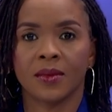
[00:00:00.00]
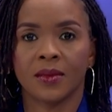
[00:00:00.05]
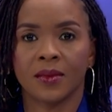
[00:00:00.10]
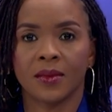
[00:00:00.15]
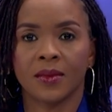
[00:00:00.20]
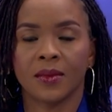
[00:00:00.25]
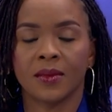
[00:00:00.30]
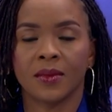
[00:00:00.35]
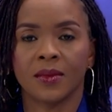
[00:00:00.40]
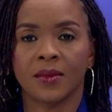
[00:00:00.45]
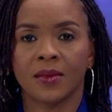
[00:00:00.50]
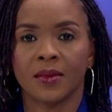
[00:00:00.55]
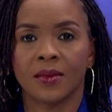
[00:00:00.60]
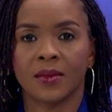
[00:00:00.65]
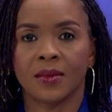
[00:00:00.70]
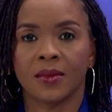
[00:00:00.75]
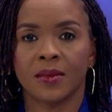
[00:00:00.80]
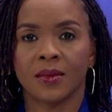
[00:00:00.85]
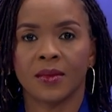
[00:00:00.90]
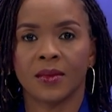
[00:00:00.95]

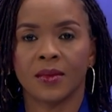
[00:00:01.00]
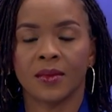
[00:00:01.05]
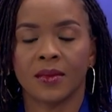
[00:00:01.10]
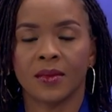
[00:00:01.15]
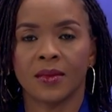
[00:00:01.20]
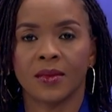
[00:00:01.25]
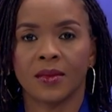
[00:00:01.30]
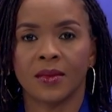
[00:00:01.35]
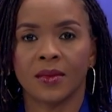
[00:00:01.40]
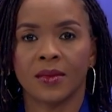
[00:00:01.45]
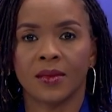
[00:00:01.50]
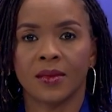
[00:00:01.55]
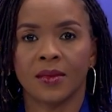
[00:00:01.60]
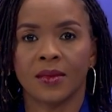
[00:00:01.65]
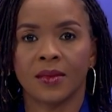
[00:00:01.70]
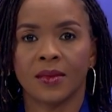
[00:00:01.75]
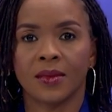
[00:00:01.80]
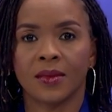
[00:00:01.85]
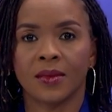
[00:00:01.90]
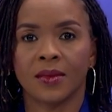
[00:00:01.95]

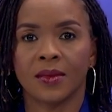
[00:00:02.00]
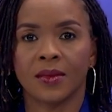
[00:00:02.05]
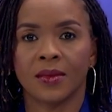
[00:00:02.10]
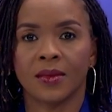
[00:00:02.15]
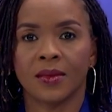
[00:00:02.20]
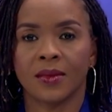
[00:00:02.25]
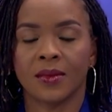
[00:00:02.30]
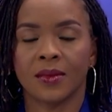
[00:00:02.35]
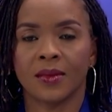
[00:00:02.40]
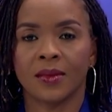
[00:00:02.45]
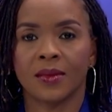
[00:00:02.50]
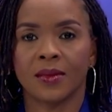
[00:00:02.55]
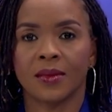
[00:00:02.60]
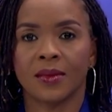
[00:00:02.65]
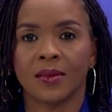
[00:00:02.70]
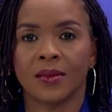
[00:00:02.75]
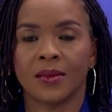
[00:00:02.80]
(silent)